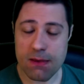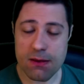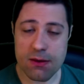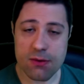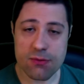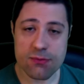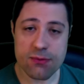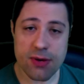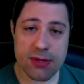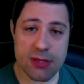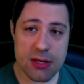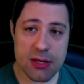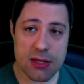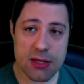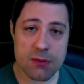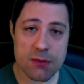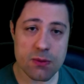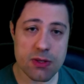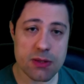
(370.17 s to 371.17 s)

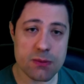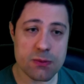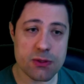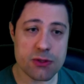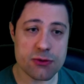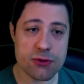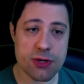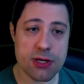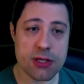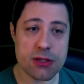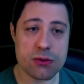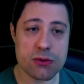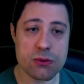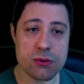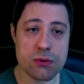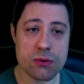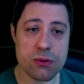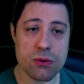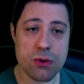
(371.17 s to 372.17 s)
Finally, when we tried
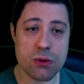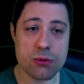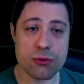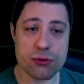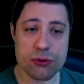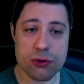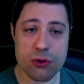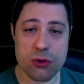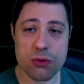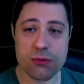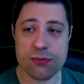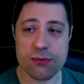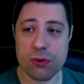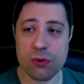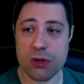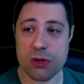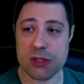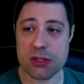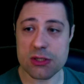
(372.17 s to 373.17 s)
to control
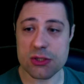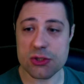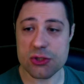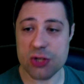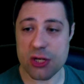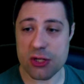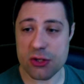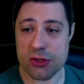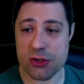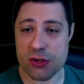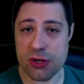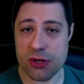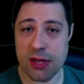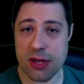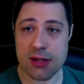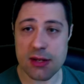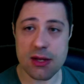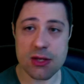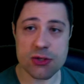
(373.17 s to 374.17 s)
for gender
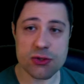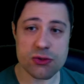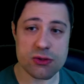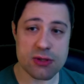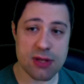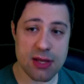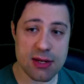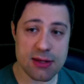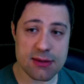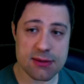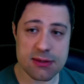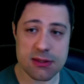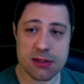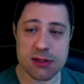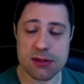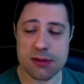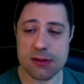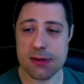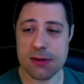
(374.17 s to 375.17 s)
and
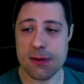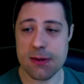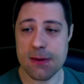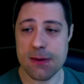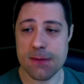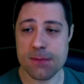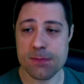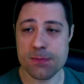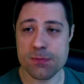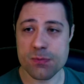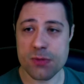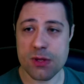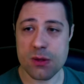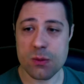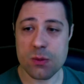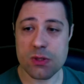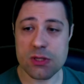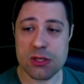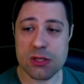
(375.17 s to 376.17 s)
nationality,
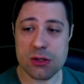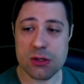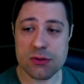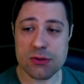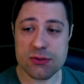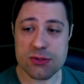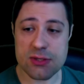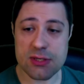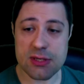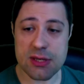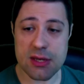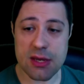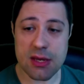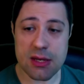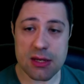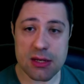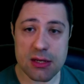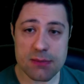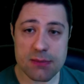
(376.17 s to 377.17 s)
we did not see
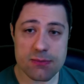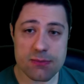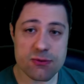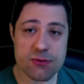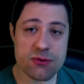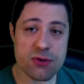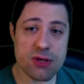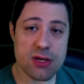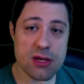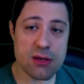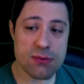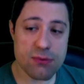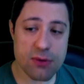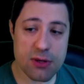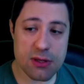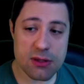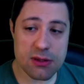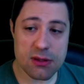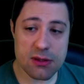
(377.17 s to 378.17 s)
any
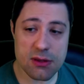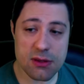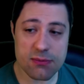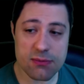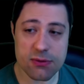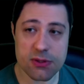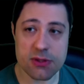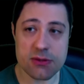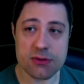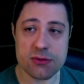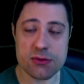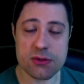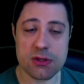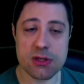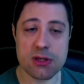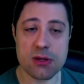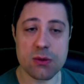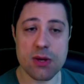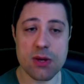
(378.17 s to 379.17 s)
significant difference
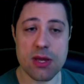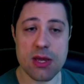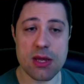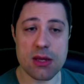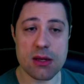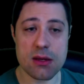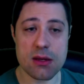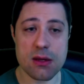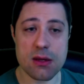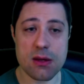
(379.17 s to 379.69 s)
in the way